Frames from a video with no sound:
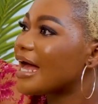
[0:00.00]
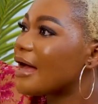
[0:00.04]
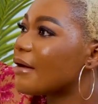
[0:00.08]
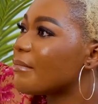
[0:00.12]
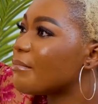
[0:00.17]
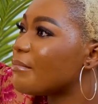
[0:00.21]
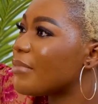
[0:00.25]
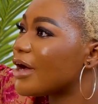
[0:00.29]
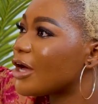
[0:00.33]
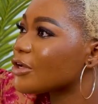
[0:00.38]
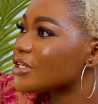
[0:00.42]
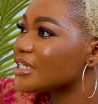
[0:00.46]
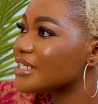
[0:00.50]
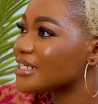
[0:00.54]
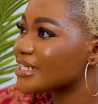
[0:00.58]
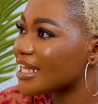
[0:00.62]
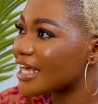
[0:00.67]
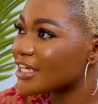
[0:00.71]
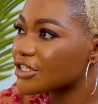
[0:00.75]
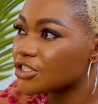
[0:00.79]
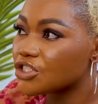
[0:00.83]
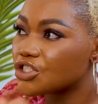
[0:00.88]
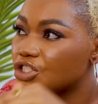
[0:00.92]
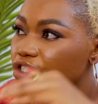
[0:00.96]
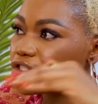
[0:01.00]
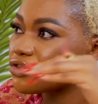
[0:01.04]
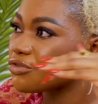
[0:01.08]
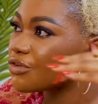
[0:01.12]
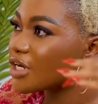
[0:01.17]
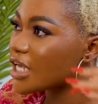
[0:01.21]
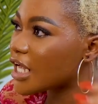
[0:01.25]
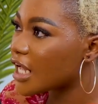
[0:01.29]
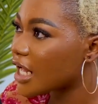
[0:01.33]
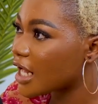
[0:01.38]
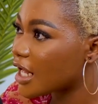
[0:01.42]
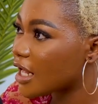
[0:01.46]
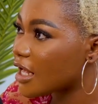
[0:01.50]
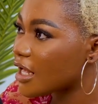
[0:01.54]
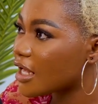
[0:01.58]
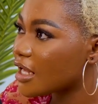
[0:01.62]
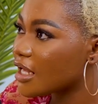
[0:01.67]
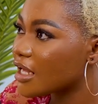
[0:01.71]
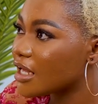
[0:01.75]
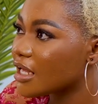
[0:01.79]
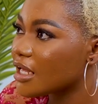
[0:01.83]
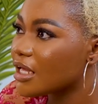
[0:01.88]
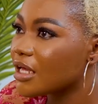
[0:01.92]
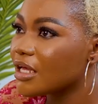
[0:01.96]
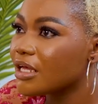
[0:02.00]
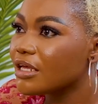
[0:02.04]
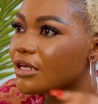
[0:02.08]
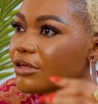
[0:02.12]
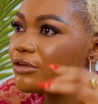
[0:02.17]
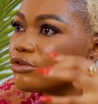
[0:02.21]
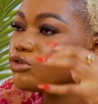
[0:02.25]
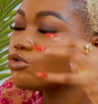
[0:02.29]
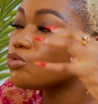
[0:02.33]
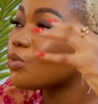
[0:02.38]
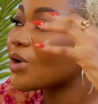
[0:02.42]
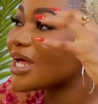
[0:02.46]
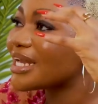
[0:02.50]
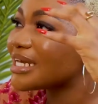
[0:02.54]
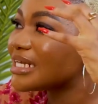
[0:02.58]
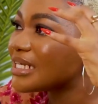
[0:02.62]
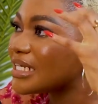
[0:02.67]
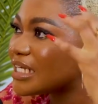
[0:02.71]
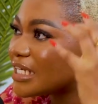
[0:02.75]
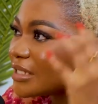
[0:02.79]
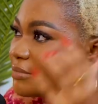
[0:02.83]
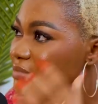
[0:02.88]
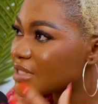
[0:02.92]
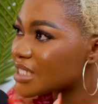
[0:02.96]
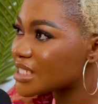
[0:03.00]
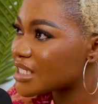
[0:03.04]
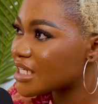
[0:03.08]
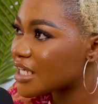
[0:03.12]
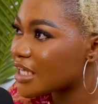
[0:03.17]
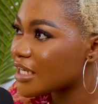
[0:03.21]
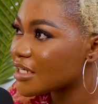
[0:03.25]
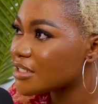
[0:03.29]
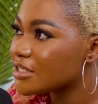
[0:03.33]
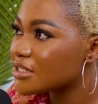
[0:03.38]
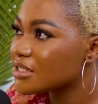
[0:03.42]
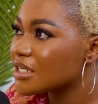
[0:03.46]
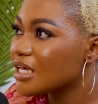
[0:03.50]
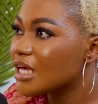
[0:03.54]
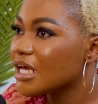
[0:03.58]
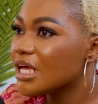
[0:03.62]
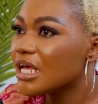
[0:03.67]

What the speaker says: about Nigeria, you are limited.